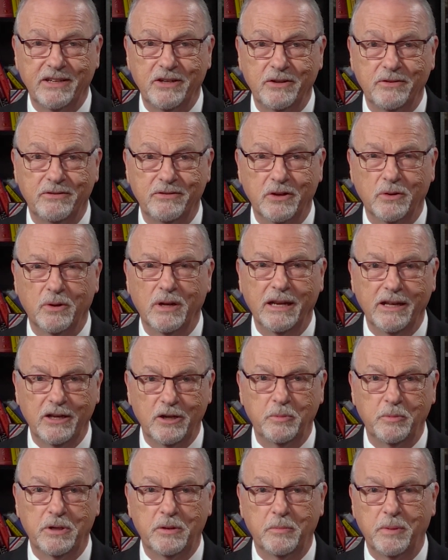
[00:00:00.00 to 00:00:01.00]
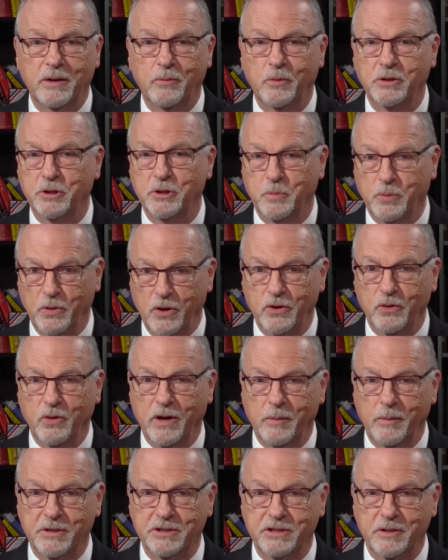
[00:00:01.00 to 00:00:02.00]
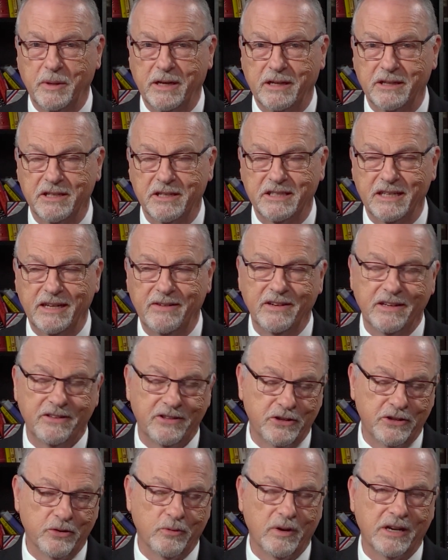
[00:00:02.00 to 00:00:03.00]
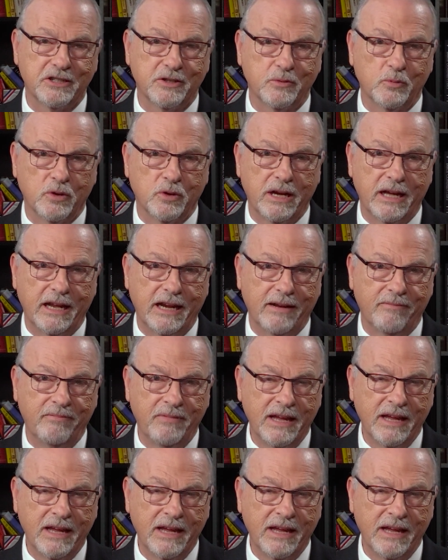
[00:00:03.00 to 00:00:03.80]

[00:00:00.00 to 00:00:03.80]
you know a little bit about what the program is about this evening and the direction we're headed.